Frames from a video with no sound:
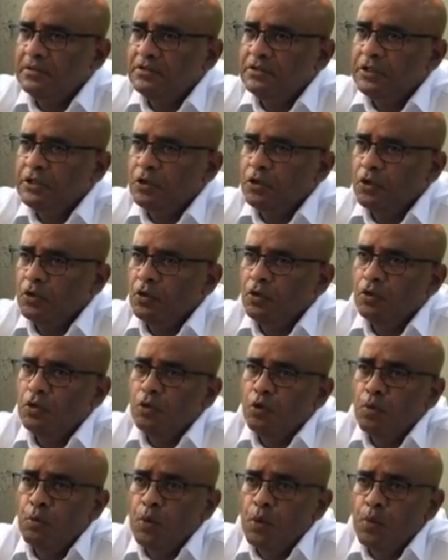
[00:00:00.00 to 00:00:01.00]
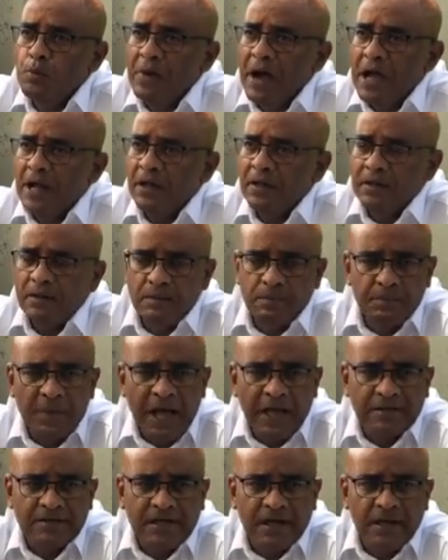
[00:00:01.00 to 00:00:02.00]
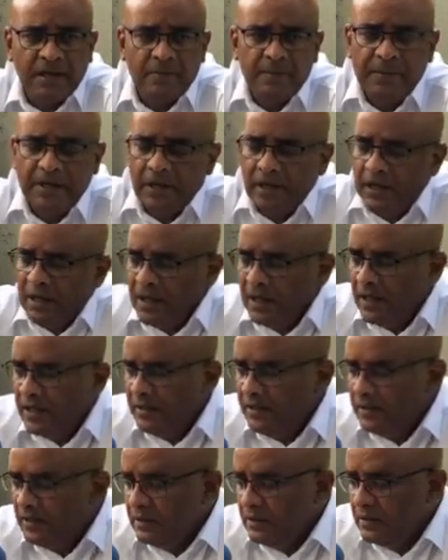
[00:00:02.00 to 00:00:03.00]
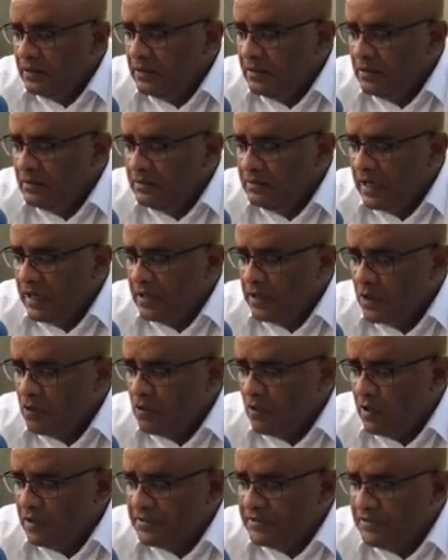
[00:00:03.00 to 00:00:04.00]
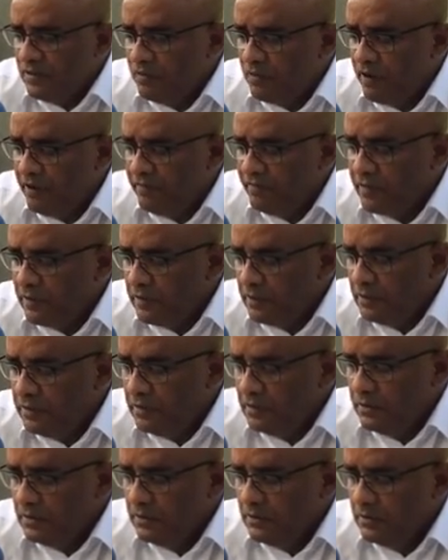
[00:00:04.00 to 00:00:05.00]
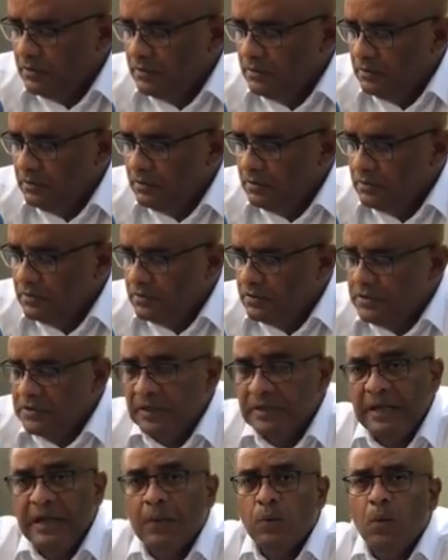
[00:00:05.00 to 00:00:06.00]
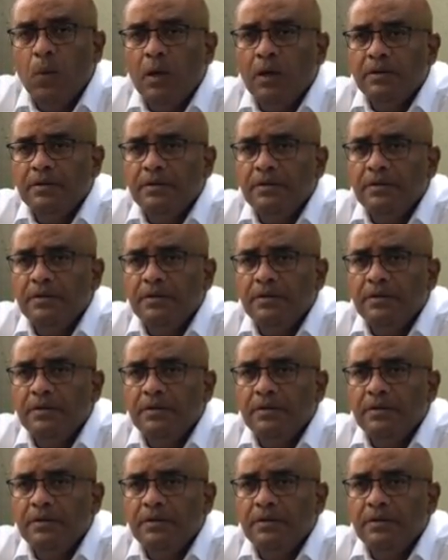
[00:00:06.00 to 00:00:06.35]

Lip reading: to Hobo-Back Dam, and then across the river to Legwon.